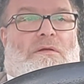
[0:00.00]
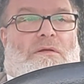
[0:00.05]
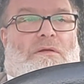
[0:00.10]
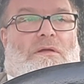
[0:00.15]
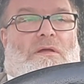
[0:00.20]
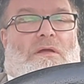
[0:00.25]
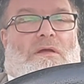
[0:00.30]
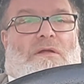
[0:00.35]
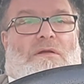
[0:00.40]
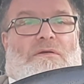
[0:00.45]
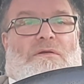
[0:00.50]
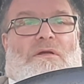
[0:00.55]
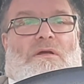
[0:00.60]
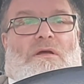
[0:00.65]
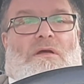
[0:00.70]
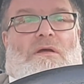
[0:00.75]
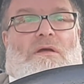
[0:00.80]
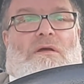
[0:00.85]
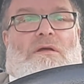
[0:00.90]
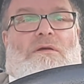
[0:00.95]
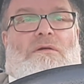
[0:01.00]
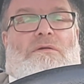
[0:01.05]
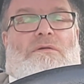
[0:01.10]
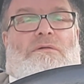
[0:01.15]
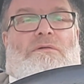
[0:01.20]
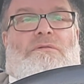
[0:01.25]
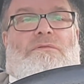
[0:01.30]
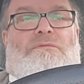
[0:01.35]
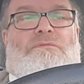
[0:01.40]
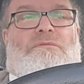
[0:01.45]
and
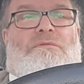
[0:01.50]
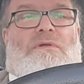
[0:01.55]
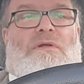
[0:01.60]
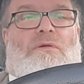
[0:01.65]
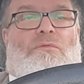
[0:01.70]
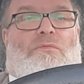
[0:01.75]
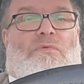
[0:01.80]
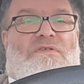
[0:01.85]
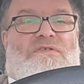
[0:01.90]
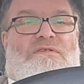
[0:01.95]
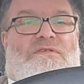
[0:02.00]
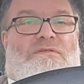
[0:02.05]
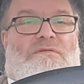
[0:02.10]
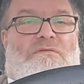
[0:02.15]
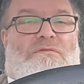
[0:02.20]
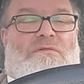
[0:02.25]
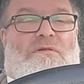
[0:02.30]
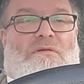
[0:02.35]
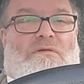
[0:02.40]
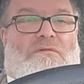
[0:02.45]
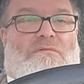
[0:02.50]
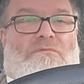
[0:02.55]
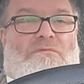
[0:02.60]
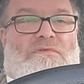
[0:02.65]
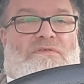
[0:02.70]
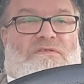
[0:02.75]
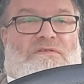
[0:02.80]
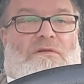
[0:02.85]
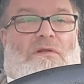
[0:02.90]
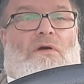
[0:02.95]
it was
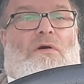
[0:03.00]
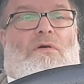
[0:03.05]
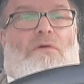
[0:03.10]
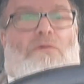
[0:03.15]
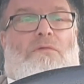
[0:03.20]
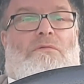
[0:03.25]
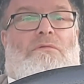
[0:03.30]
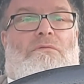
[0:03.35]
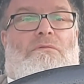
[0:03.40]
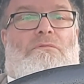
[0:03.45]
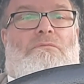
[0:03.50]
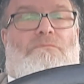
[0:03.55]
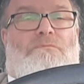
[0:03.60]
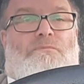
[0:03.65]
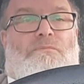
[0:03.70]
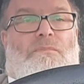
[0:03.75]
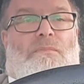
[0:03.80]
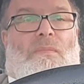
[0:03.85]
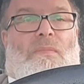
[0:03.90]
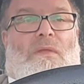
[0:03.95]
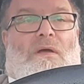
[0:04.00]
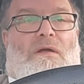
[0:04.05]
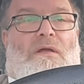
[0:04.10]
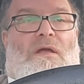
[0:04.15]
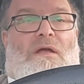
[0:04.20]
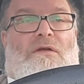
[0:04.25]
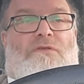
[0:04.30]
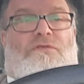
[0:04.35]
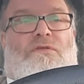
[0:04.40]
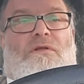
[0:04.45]
slow. I
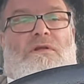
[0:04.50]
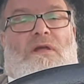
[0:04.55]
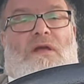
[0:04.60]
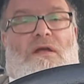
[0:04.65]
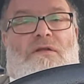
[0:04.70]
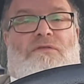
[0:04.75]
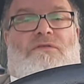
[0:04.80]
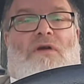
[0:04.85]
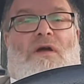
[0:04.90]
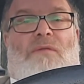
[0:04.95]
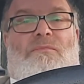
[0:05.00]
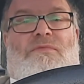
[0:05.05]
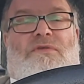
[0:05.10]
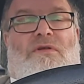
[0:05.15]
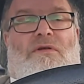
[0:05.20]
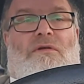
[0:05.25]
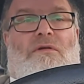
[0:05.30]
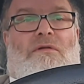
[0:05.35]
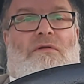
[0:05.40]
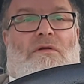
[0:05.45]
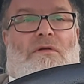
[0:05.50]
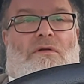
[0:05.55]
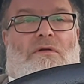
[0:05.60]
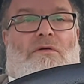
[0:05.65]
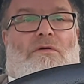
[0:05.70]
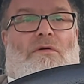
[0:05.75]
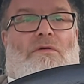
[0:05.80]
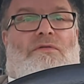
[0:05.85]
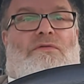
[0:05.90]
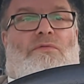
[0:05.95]
actually had time to
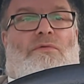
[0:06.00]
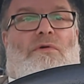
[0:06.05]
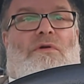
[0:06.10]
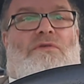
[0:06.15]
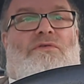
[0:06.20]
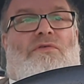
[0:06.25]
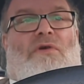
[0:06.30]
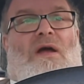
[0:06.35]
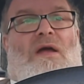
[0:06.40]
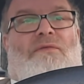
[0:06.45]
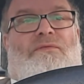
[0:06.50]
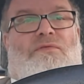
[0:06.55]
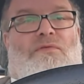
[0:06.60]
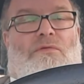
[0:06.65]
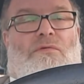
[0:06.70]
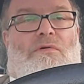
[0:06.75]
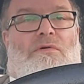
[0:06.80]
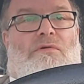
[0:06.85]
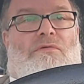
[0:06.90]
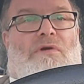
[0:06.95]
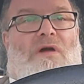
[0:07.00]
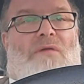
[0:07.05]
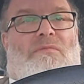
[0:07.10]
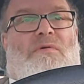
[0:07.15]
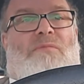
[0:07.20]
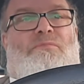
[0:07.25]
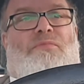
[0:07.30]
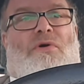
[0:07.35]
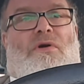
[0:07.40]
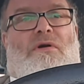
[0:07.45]
go through a drive-through and grab a
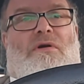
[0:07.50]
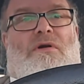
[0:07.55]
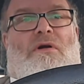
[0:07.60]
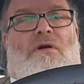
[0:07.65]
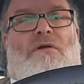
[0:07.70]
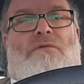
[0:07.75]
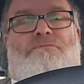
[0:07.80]
burger.